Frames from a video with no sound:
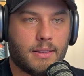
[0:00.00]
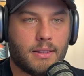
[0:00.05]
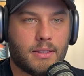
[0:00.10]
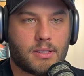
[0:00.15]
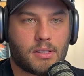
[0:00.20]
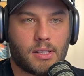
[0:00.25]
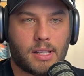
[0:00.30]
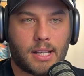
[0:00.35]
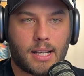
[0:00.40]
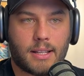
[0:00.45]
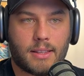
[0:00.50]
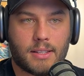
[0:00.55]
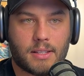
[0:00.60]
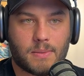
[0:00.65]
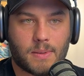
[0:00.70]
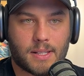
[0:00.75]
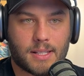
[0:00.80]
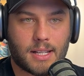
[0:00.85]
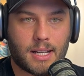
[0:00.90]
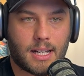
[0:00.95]
so this
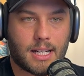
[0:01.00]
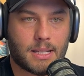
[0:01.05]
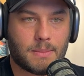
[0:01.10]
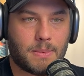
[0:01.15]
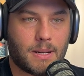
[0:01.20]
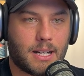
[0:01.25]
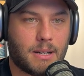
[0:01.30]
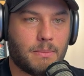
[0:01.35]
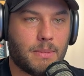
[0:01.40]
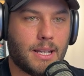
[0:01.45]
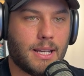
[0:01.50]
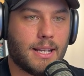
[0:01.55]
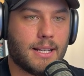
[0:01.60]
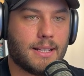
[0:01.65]
one's hardest part of being a